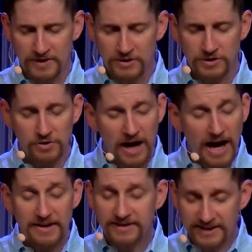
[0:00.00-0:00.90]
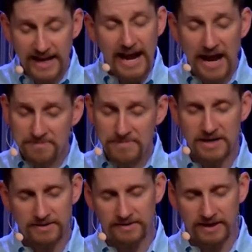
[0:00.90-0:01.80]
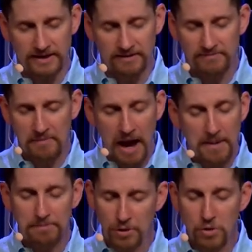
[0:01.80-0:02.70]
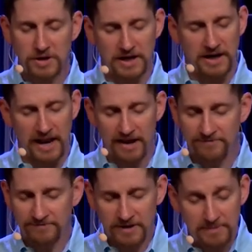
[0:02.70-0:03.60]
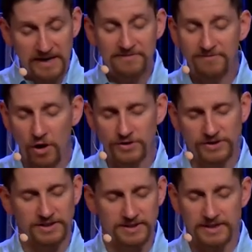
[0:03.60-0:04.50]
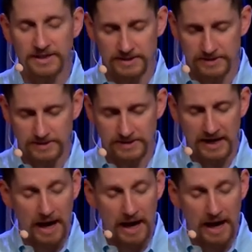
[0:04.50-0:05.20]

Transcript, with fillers: So, God, today I admit that I'm broken and I've committed faults and sins, and